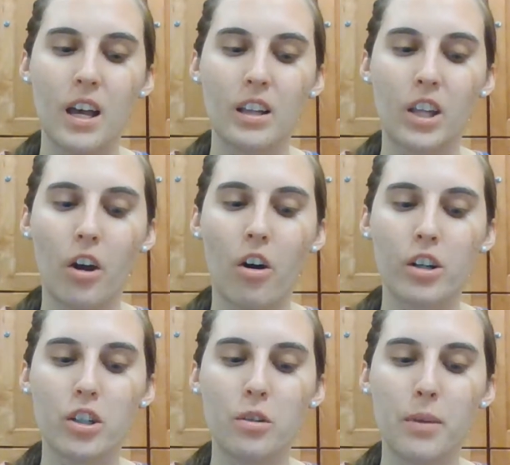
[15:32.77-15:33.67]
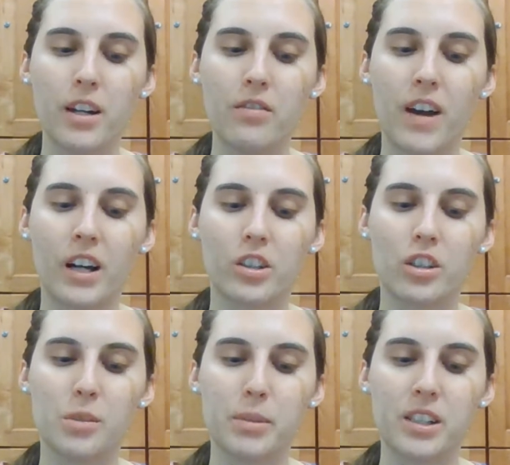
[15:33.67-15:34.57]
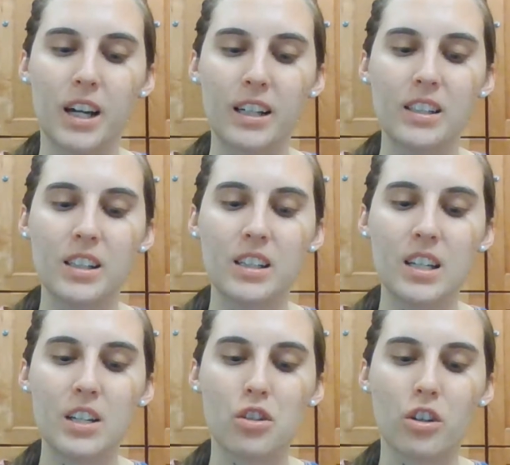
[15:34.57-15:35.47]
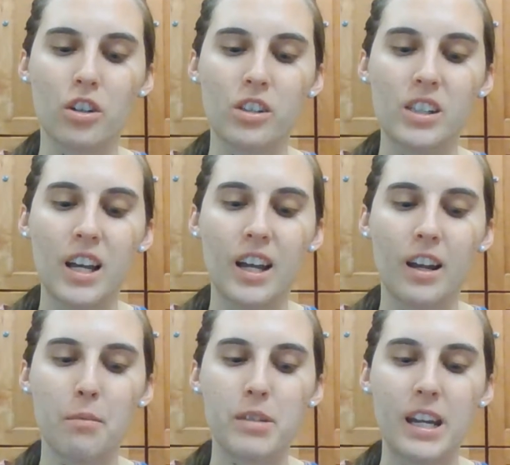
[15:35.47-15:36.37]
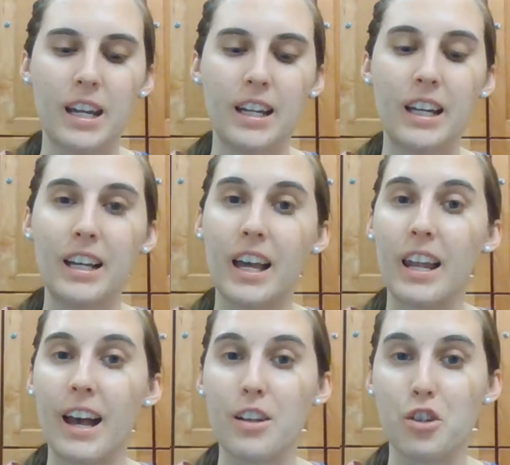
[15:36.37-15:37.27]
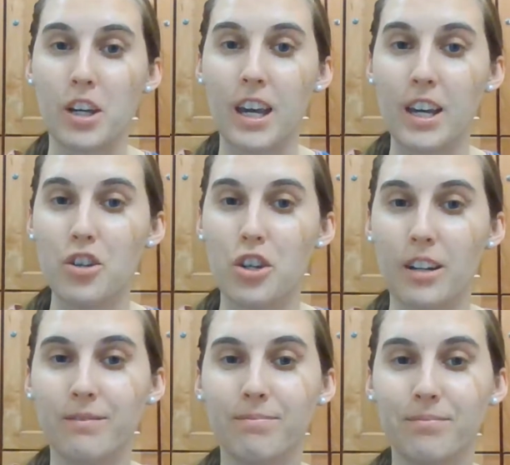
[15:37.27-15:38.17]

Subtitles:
There are too many factors besides the teachers in obtaining an education.